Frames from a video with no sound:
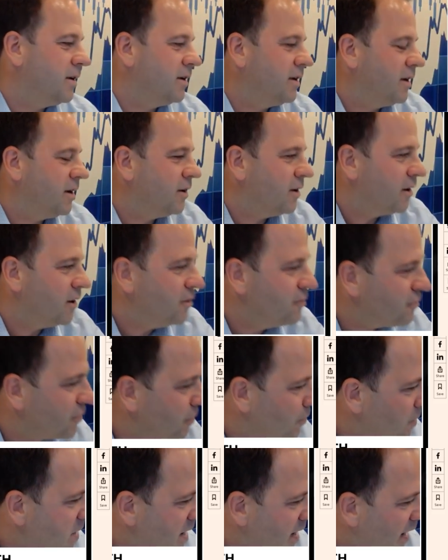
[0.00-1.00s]
uh, over
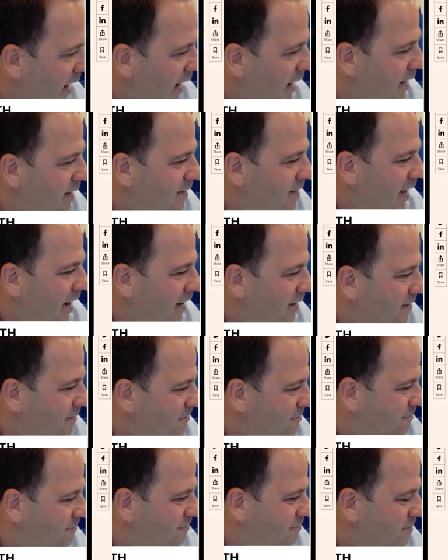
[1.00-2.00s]
the weekend. That
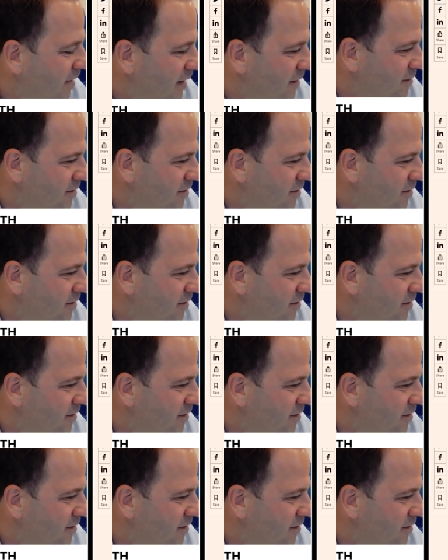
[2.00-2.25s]
that